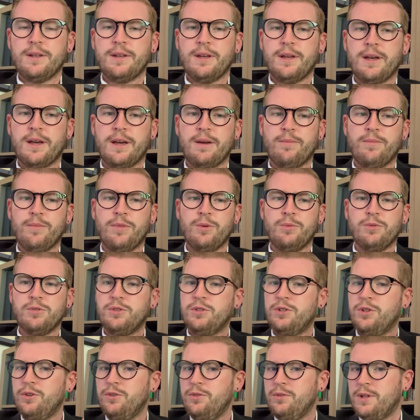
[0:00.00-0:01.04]
there was
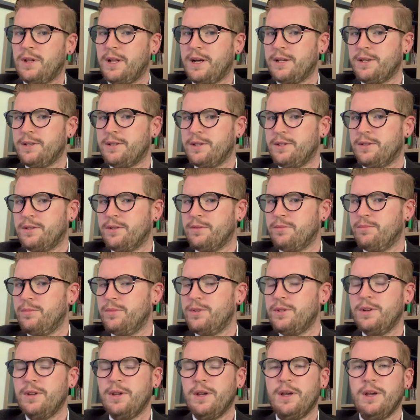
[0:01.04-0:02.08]
2 class
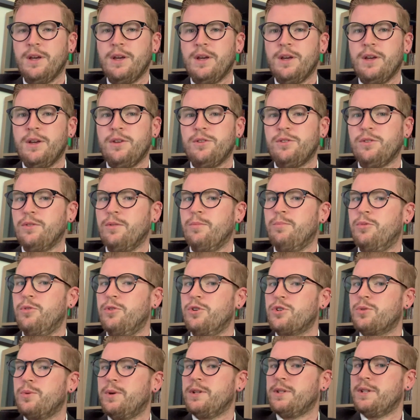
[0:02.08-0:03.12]
systems. So the
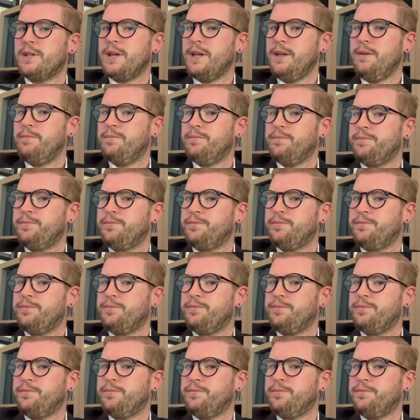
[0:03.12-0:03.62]
bourgeoisie